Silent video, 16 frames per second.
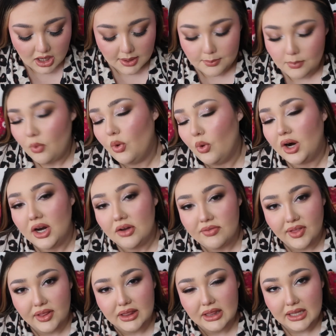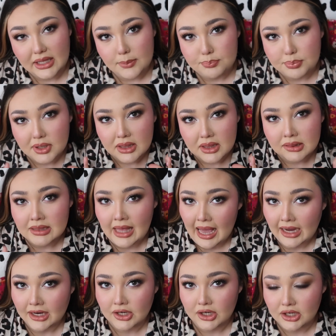more of a lip
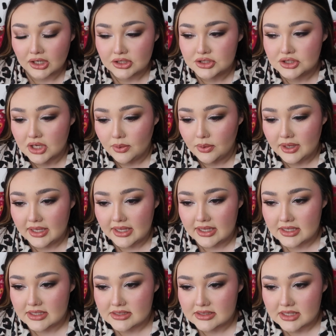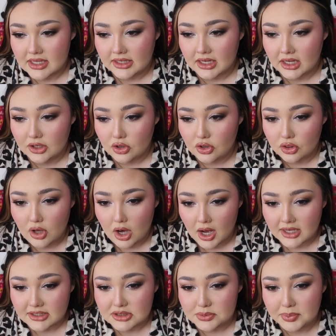lacquer. So it is like a
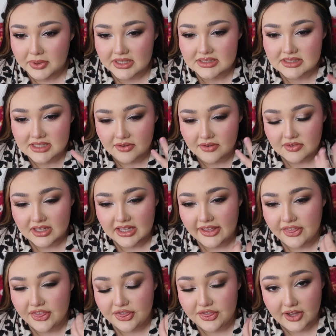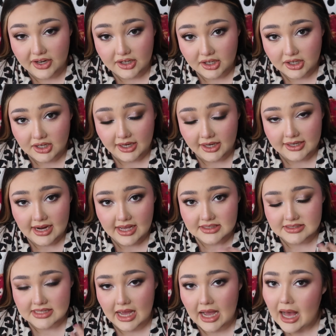gloss, but it's definitely thicker and
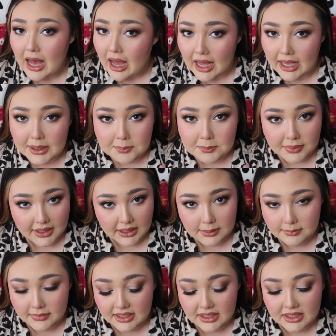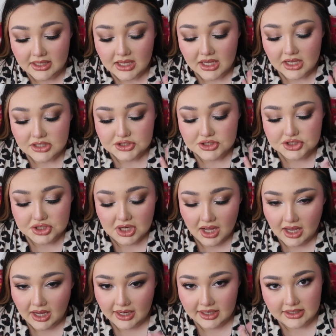has that high pigment
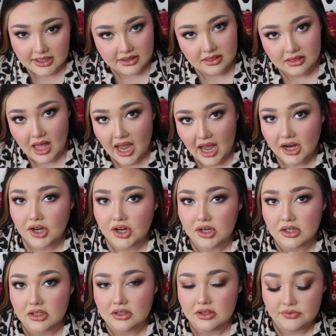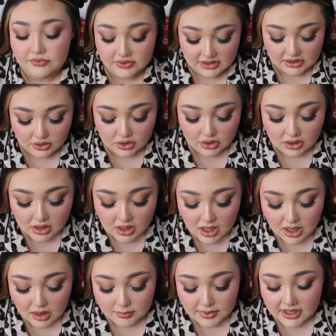shine and lacquer feel,
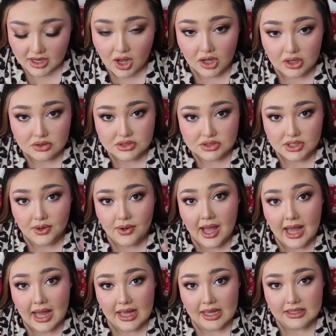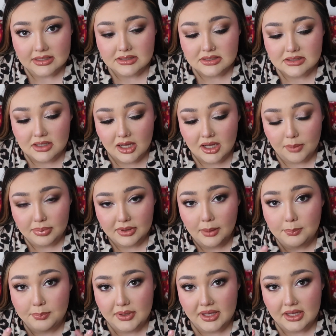but it also has a
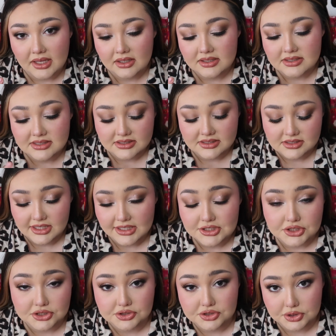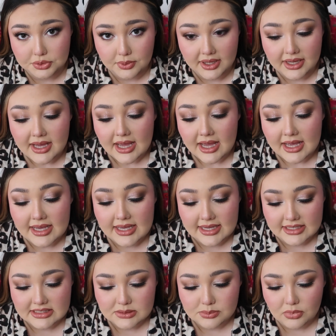plumping sensation to it. It
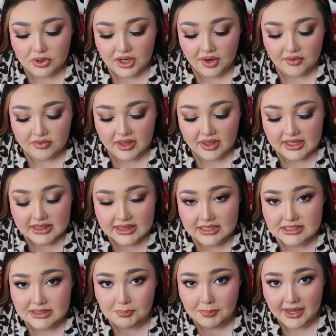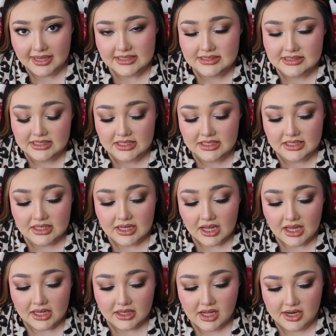is more of like the spicy
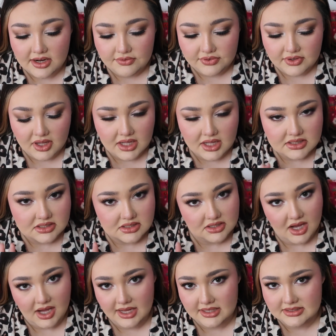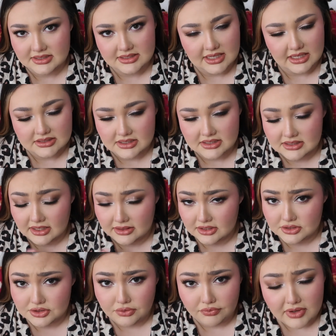kind of feel. It's not as intense as like
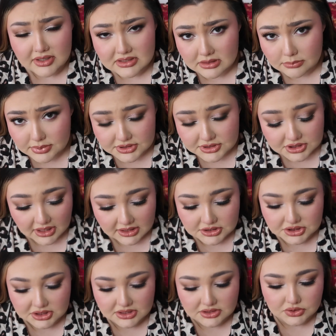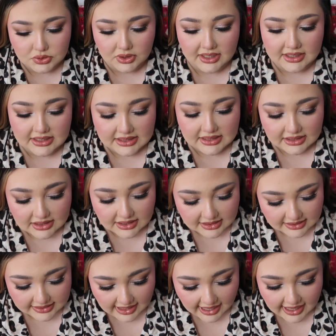the Too Faced lip injections or anything
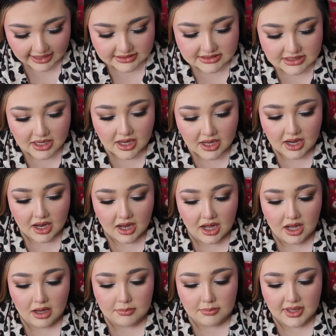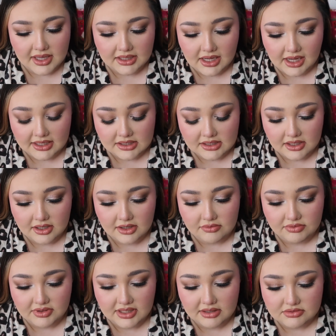like that. It kind
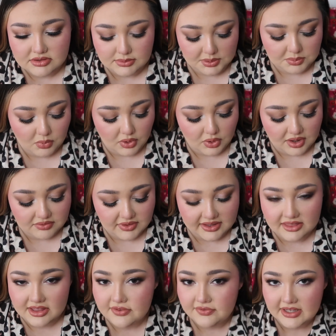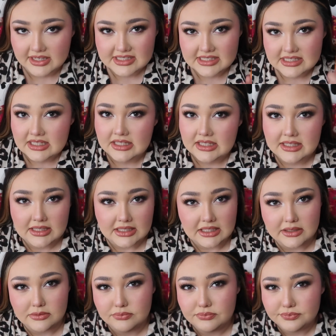of gives me more of like the Fenty
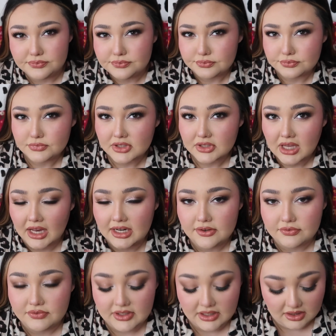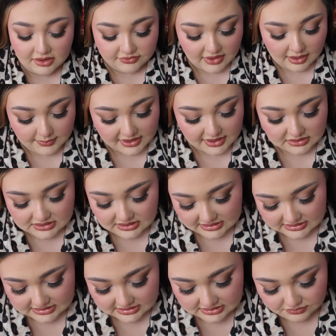heat kind of feel, if that makes any
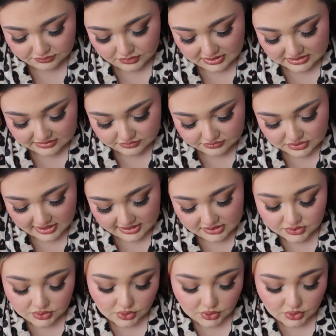sense, if you guys have tried